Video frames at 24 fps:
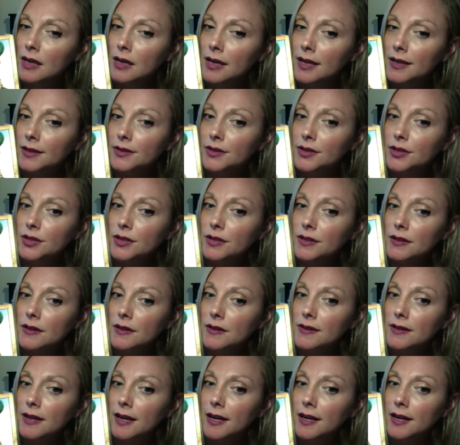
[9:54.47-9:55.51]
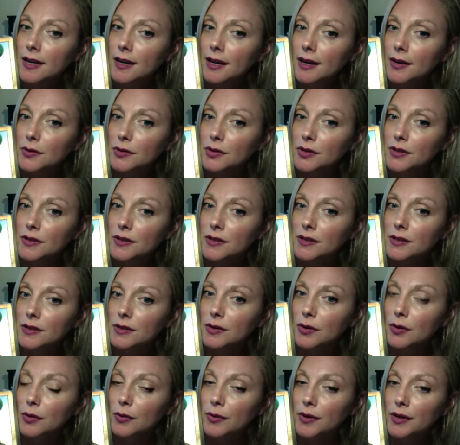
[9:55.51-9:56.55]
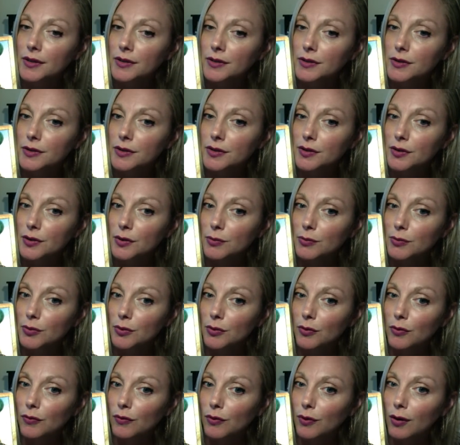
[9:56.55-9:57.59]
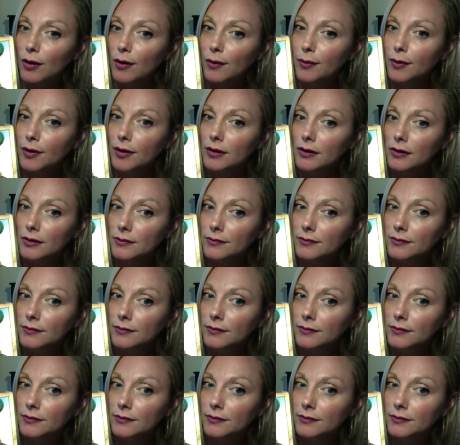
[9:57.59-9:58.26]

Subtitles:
and she's deciding how she's going to move forward.